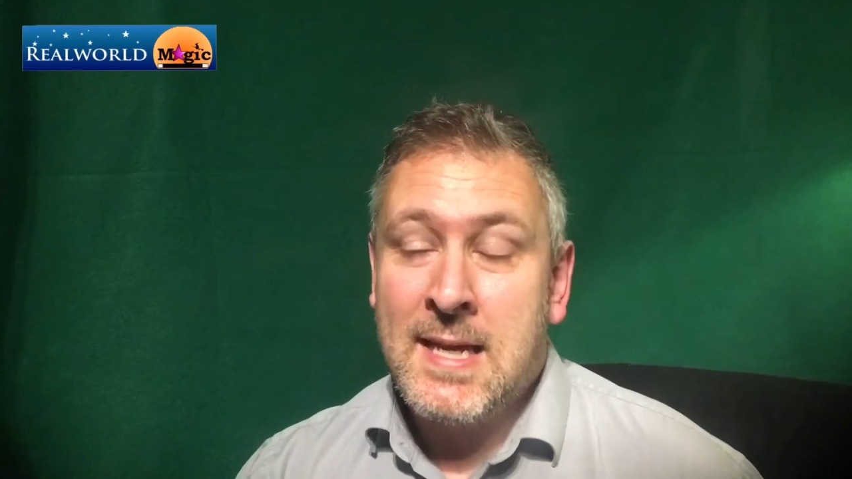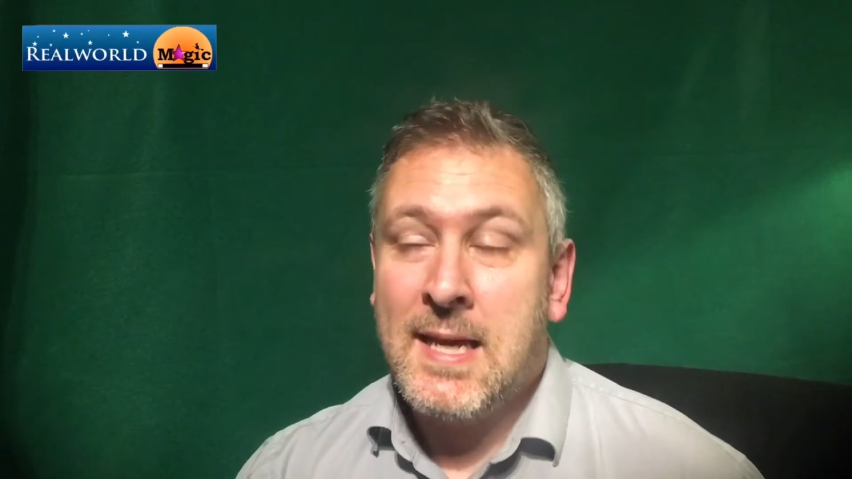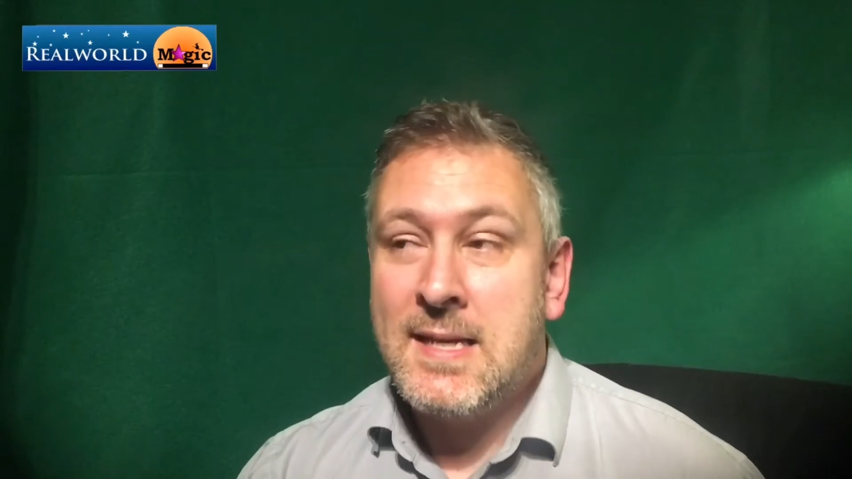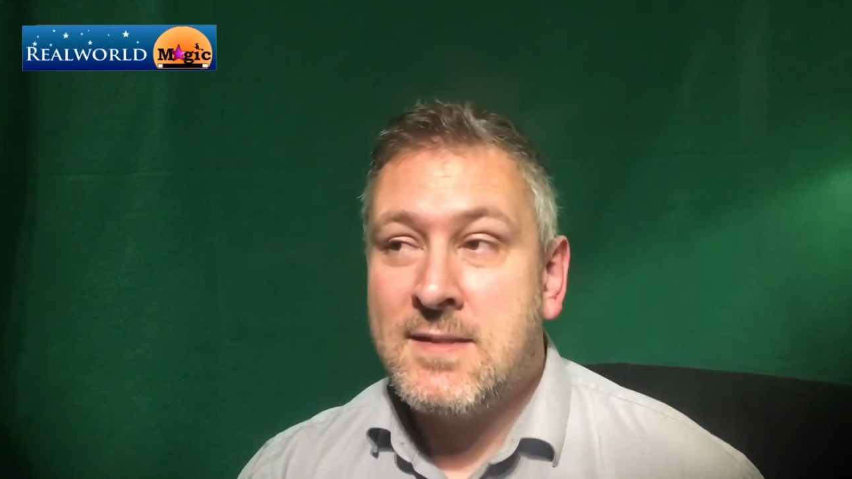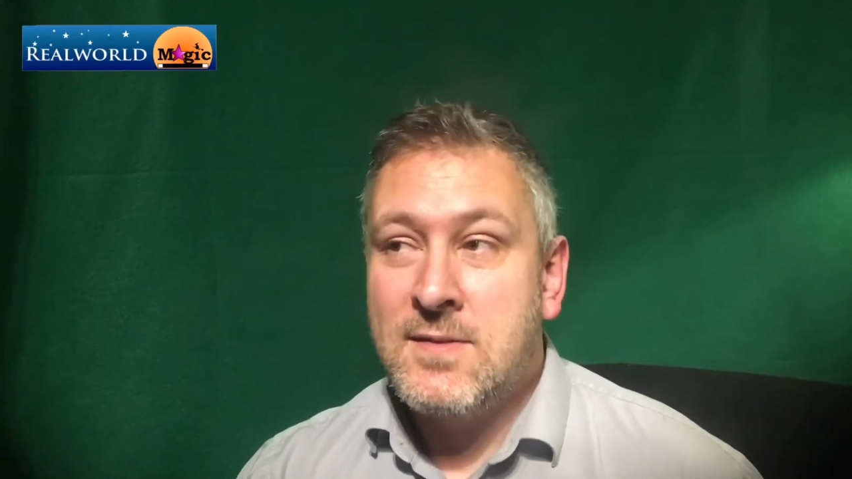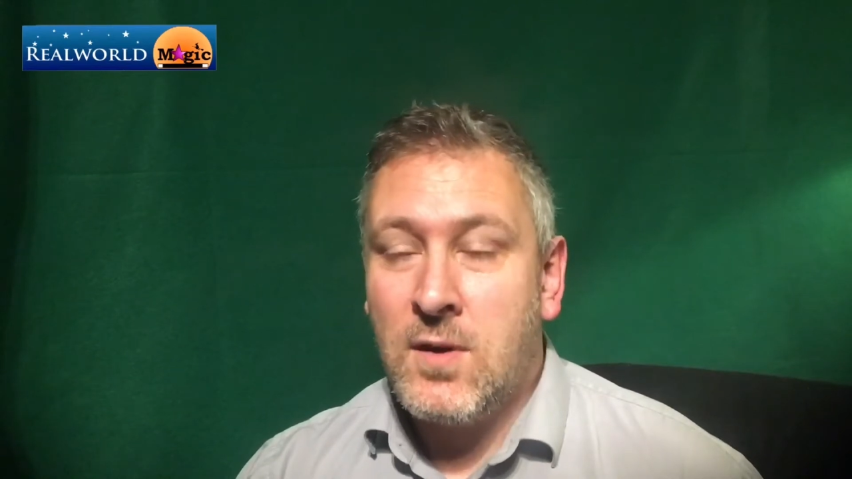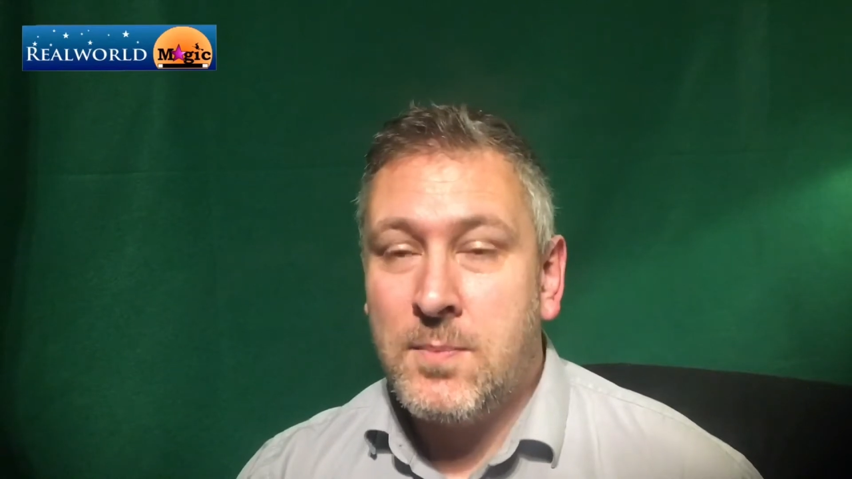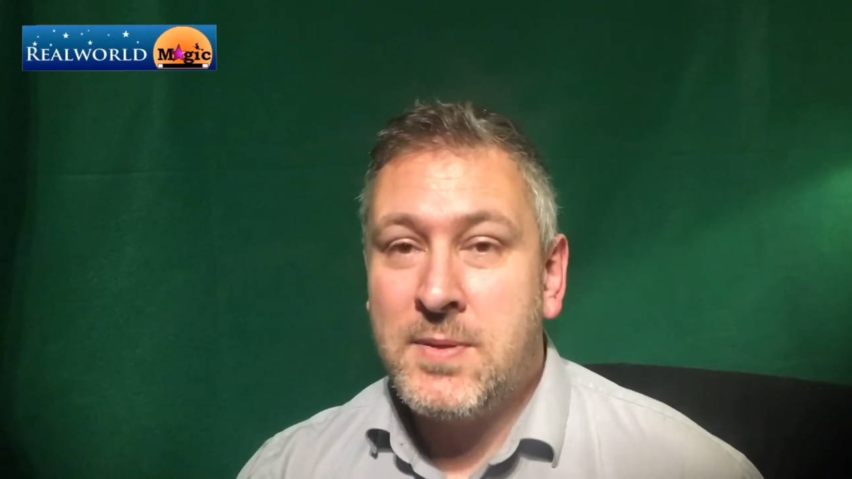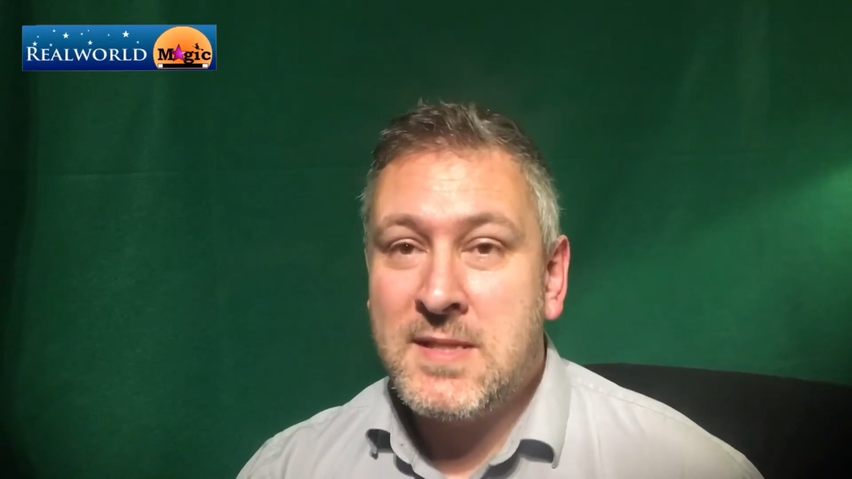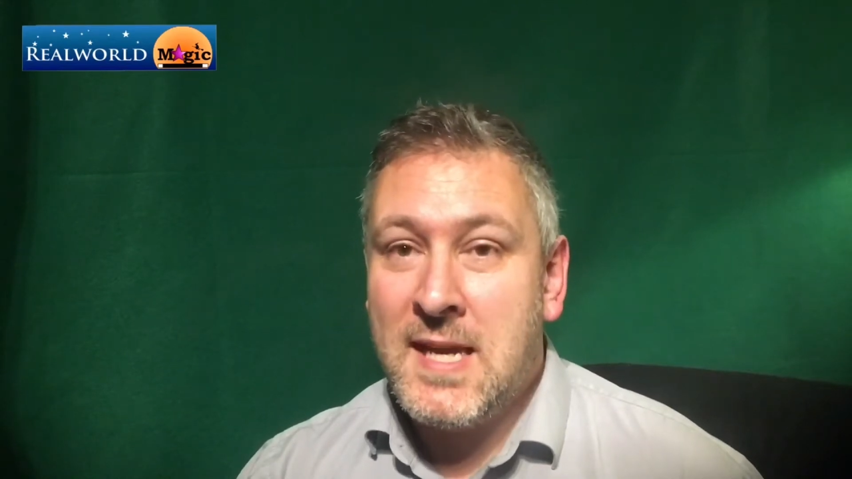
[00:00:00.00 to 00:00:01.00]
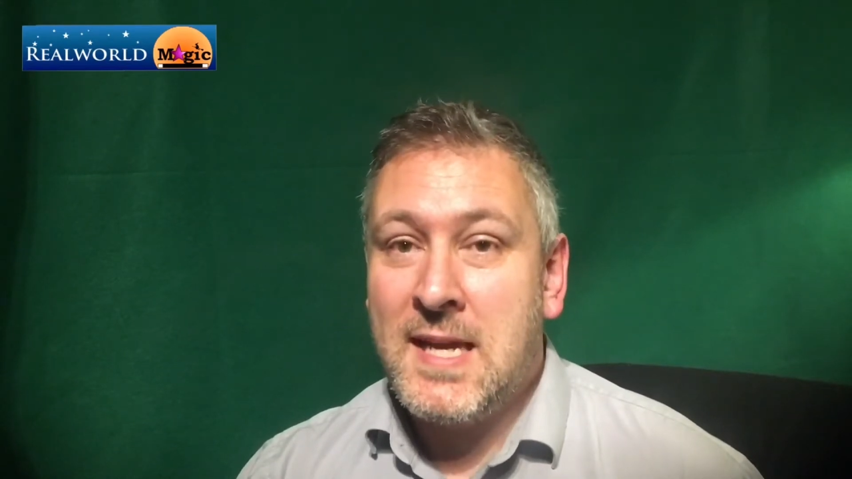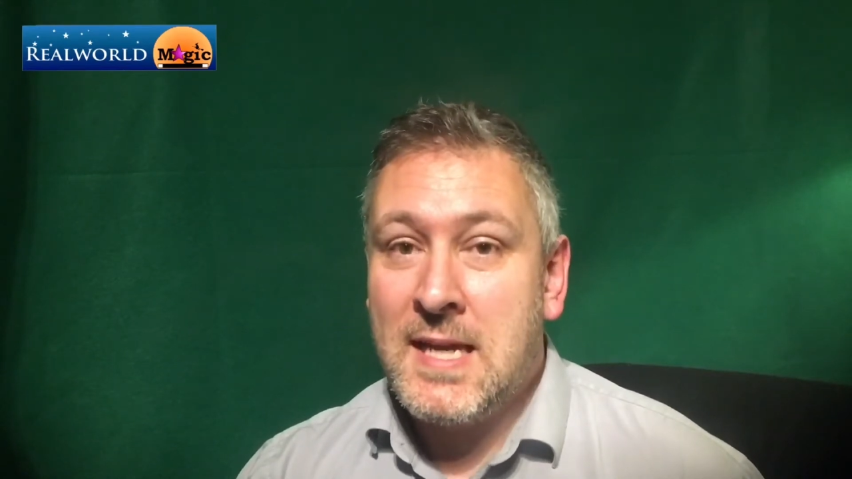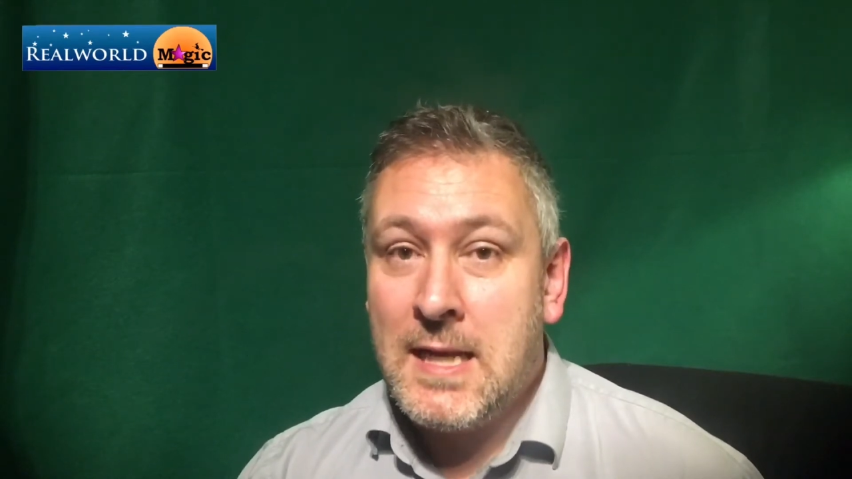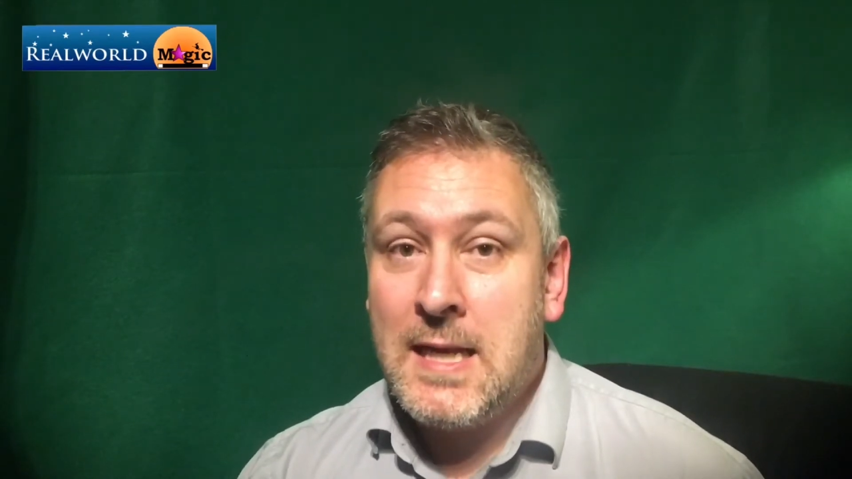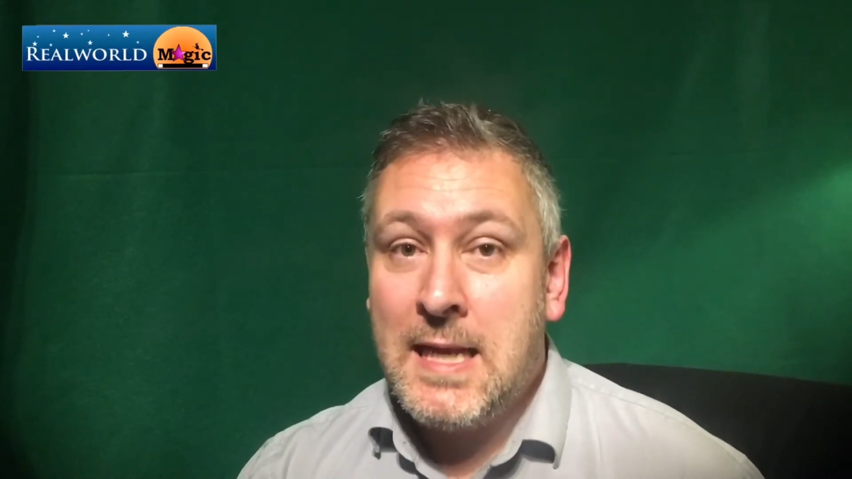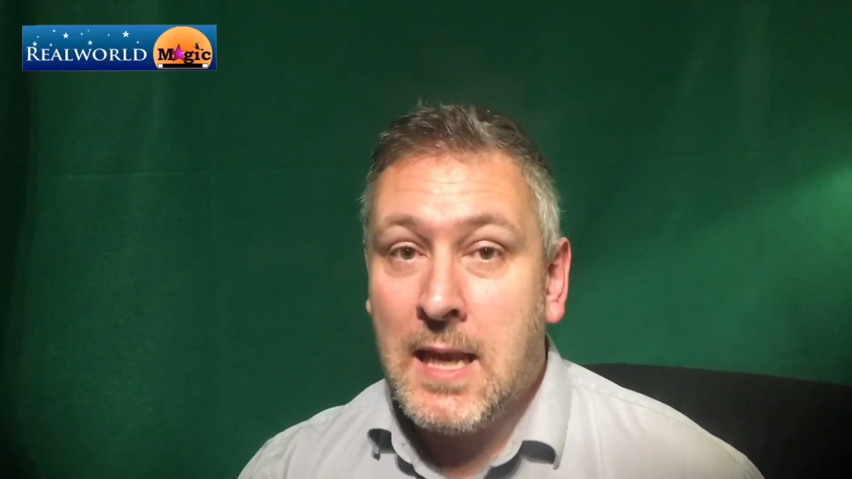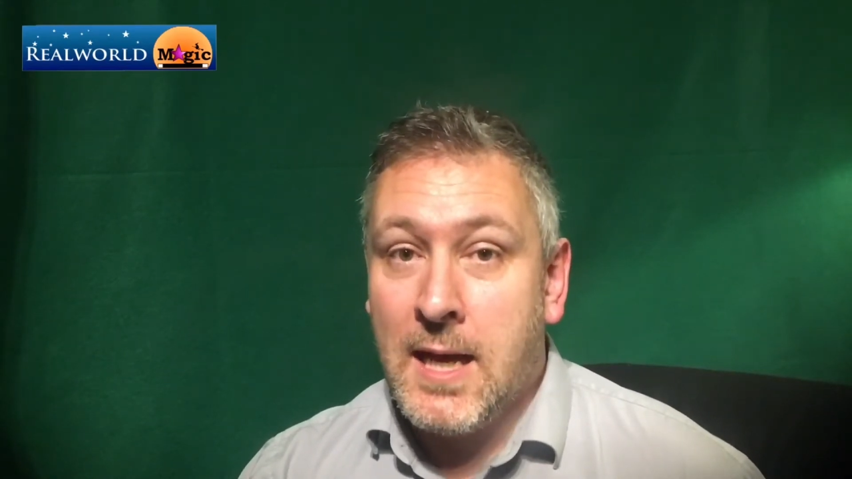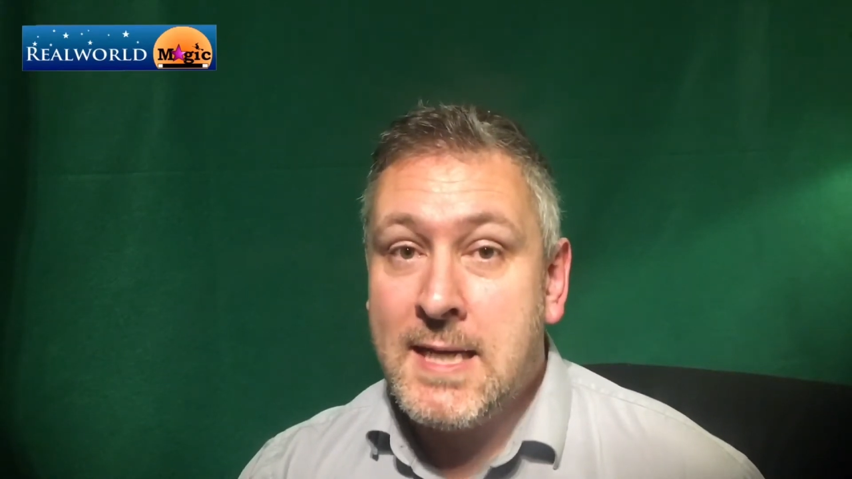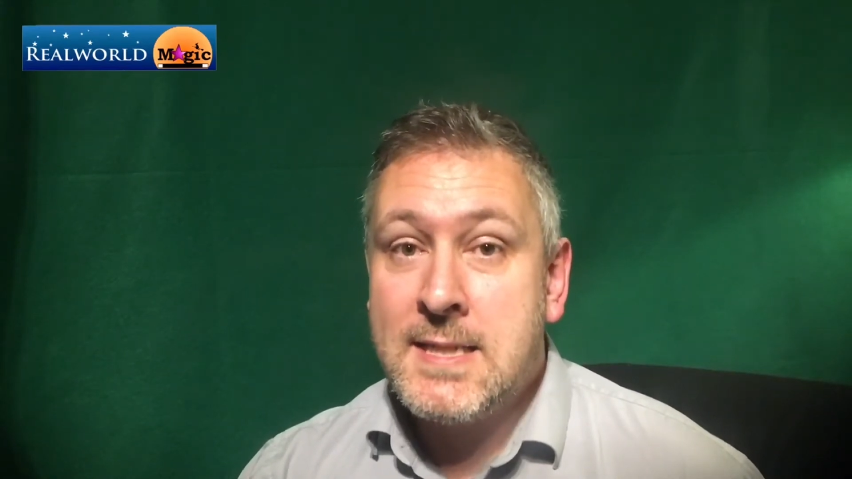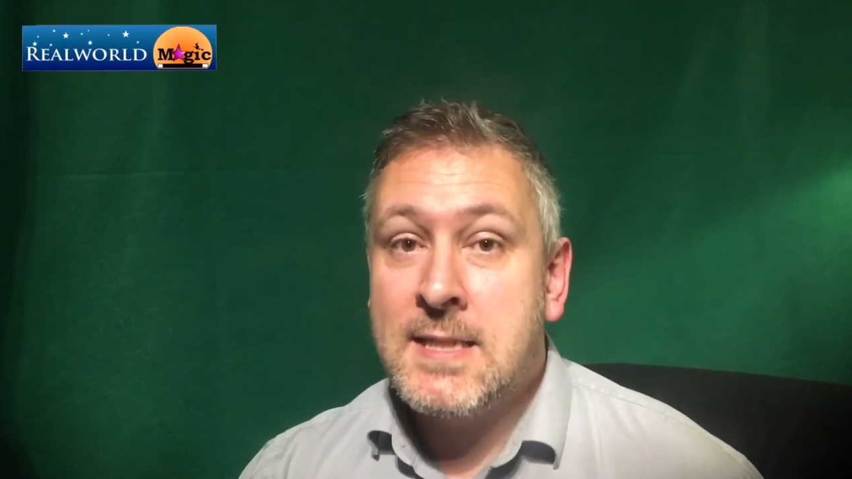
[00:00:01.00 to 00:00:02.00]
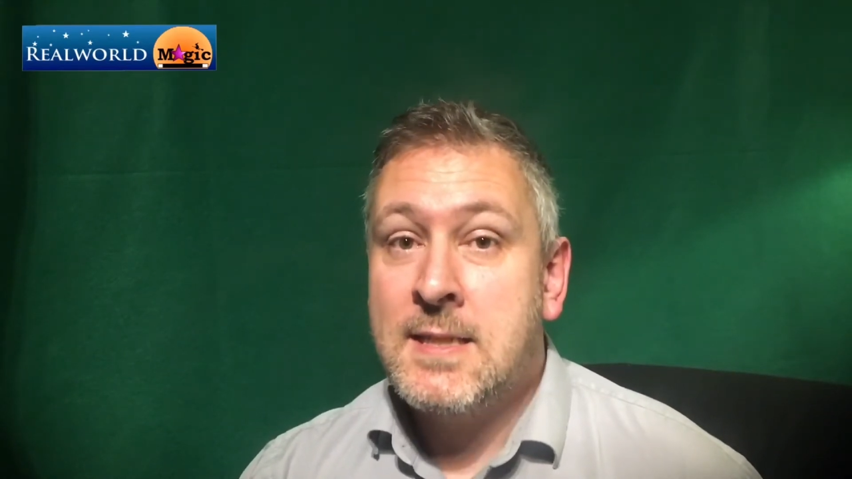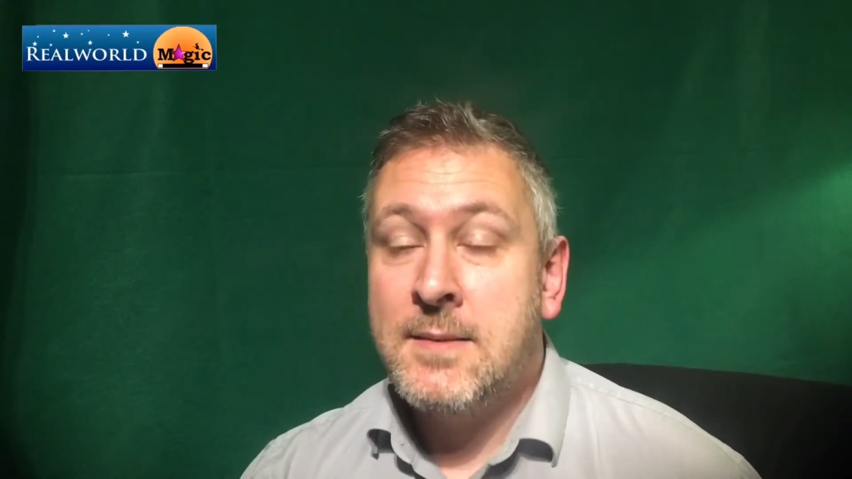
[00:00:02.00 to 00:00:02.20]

It's not particularly light,